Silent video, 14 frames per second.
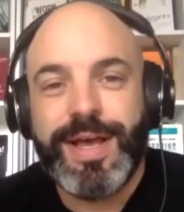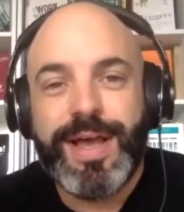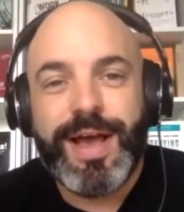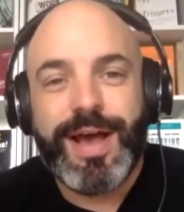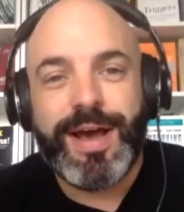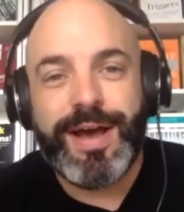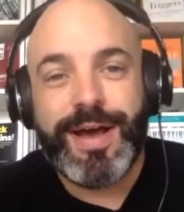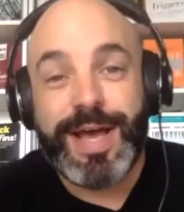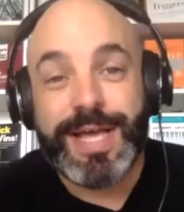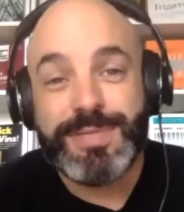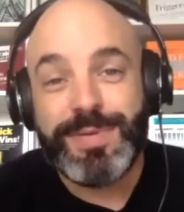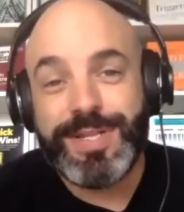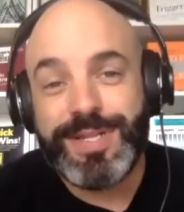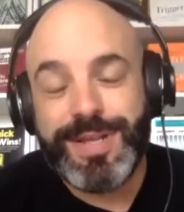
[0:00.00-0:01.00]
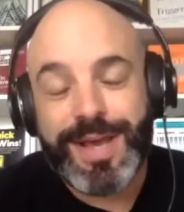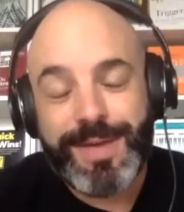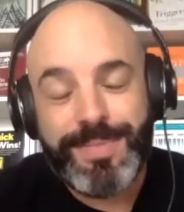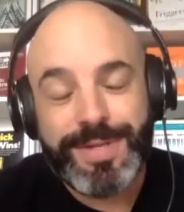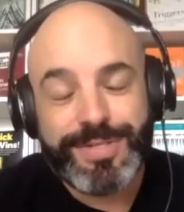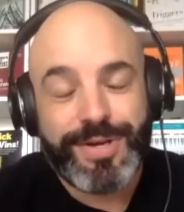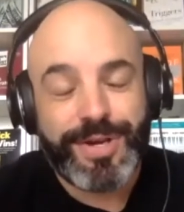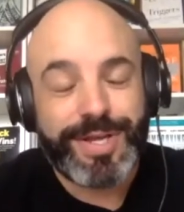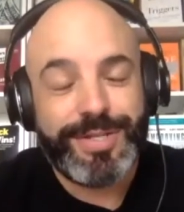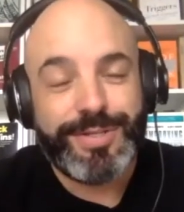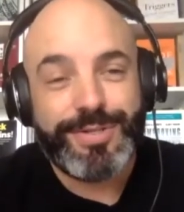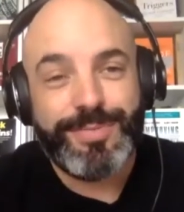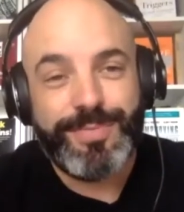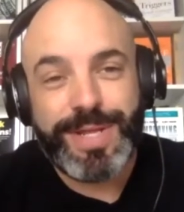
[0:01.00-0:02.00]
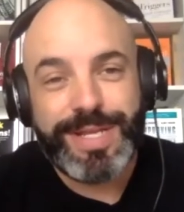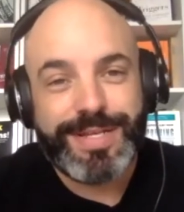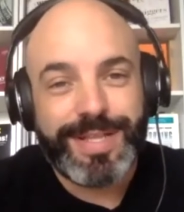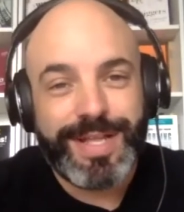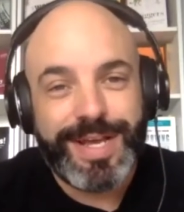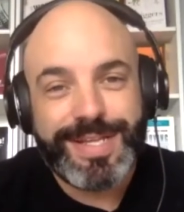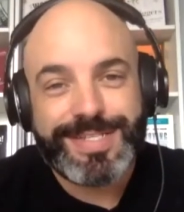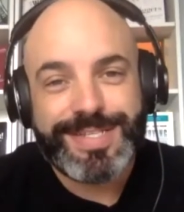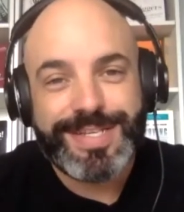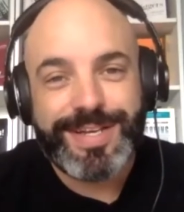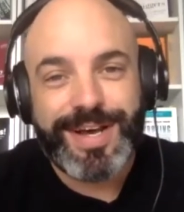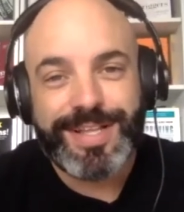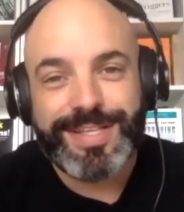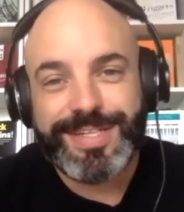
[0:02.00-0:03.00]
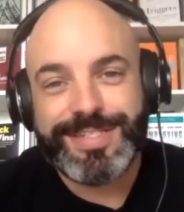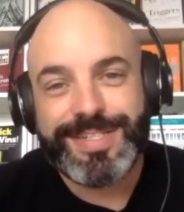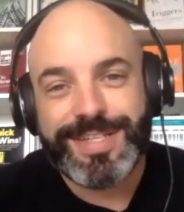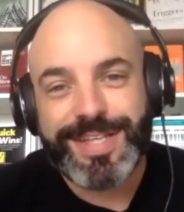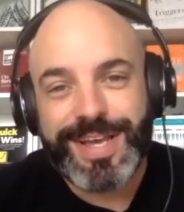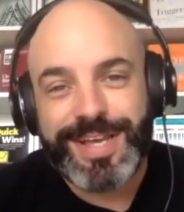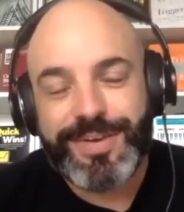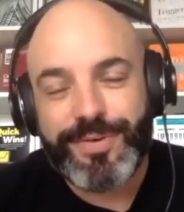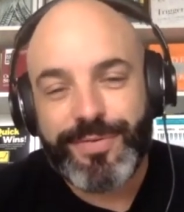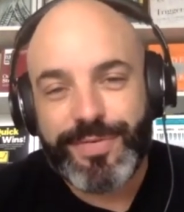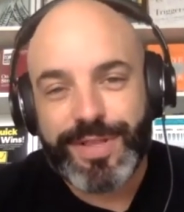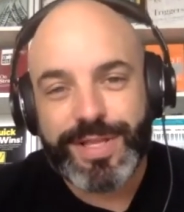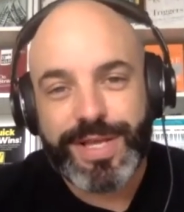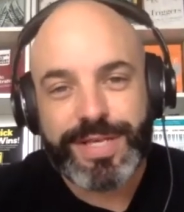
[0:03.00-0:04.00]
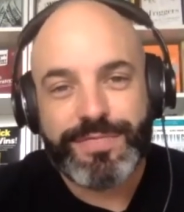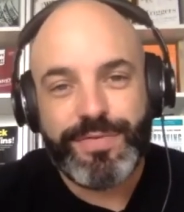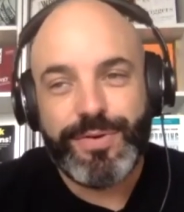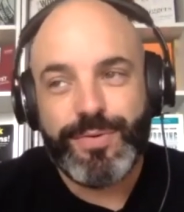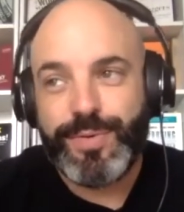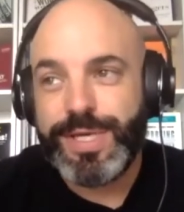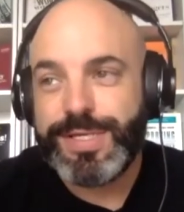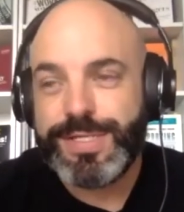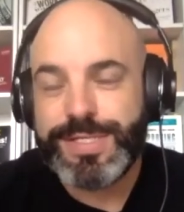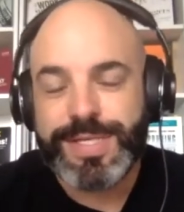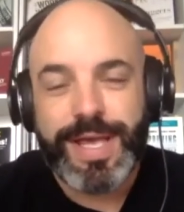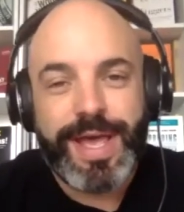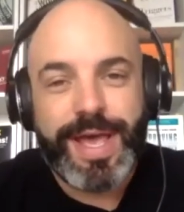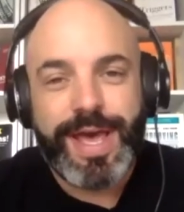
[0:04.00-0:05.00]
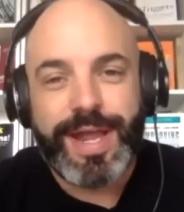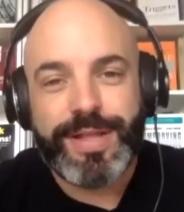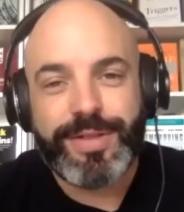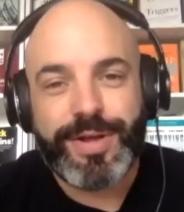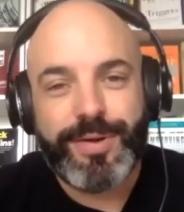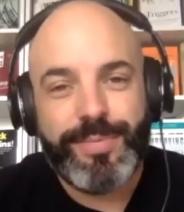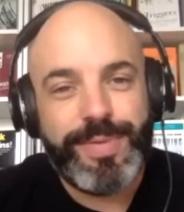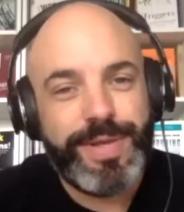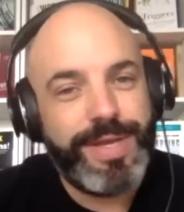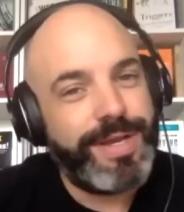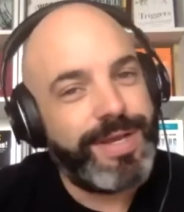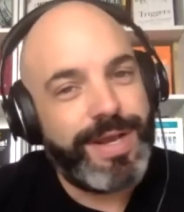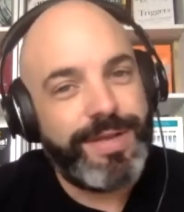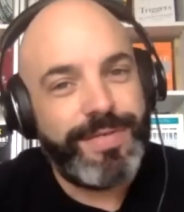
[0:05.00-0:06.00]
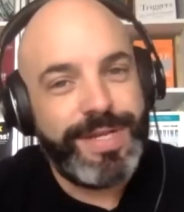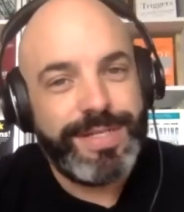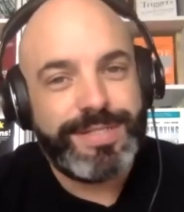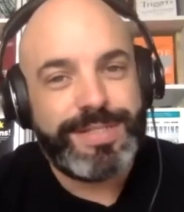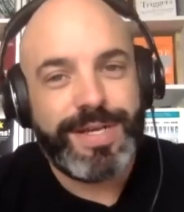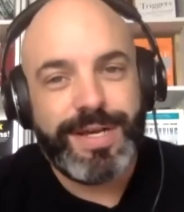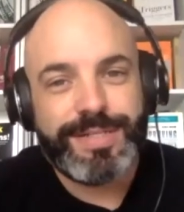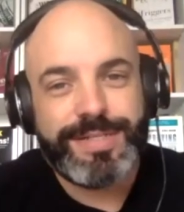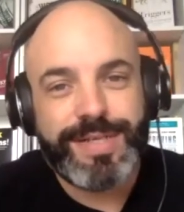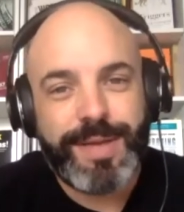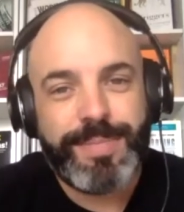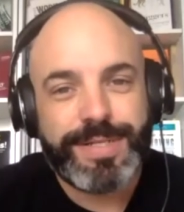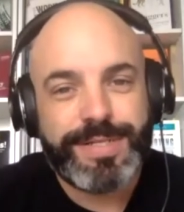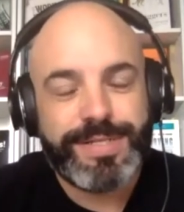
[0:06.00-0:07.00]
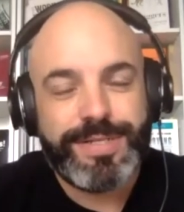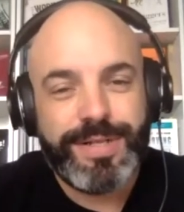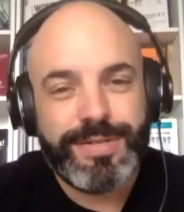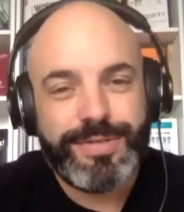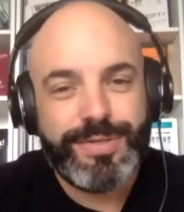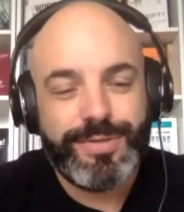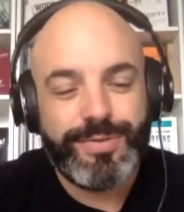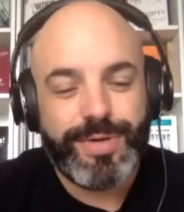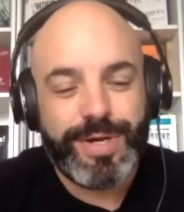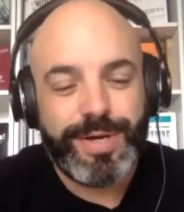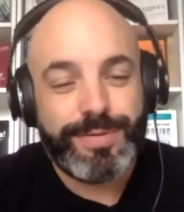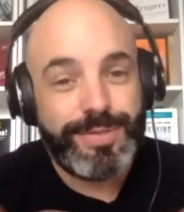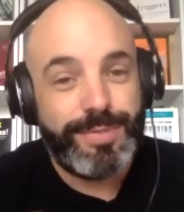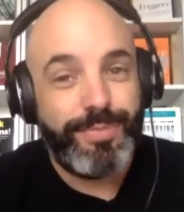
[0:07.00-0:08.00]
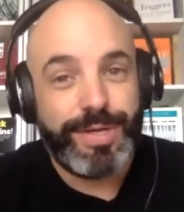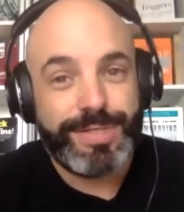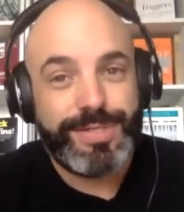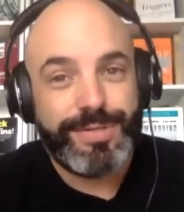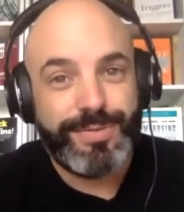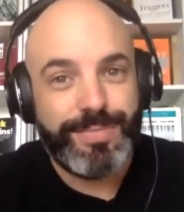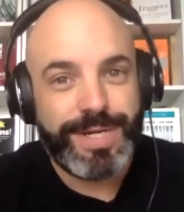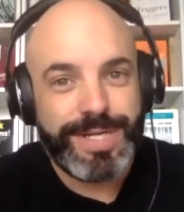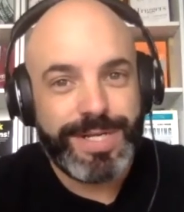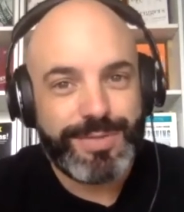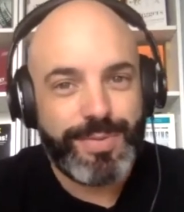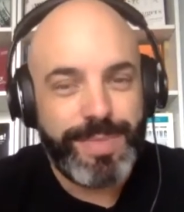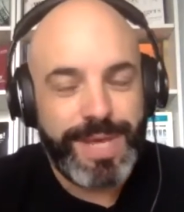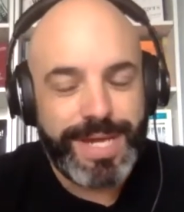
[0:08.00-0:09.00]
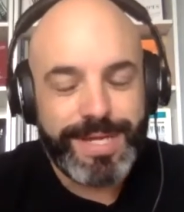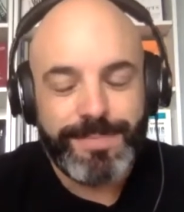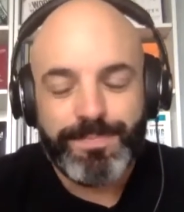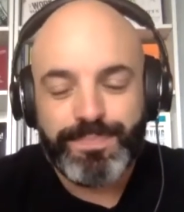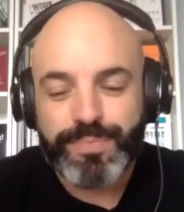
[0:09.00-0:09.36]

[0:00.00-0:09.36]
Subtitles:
I've been talking to many clients and colleagues alike over the last few weeks, and I thought it would be a kind of a neat topic to bring to Mondays with Manny.